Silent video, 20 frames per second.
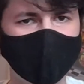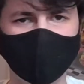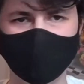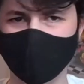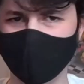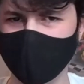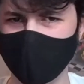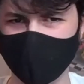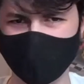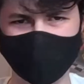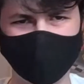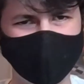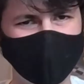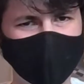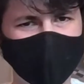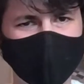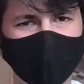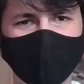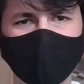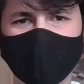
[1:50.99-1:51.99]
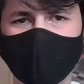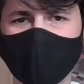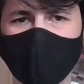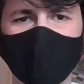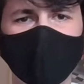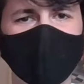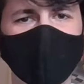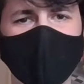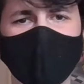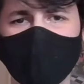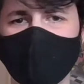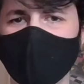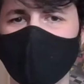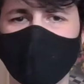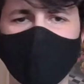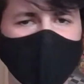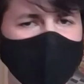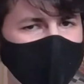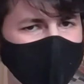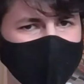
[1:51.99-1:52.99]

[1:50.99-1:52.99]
and pieces and stuff I either found